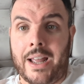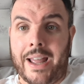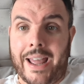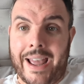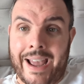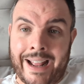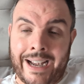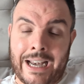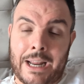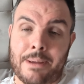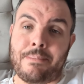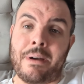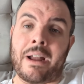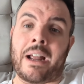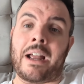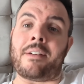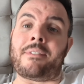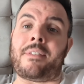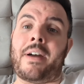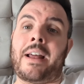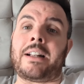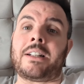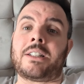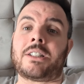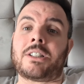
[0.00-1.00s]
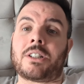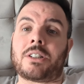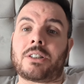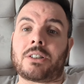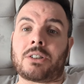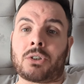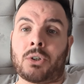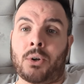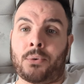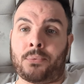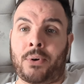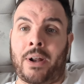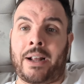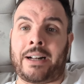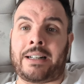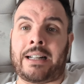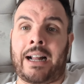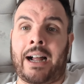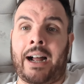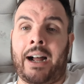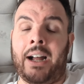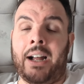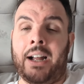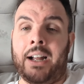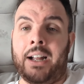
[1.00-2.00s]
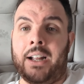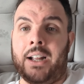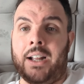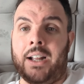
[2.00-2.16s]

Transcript: any big events, stuff like that.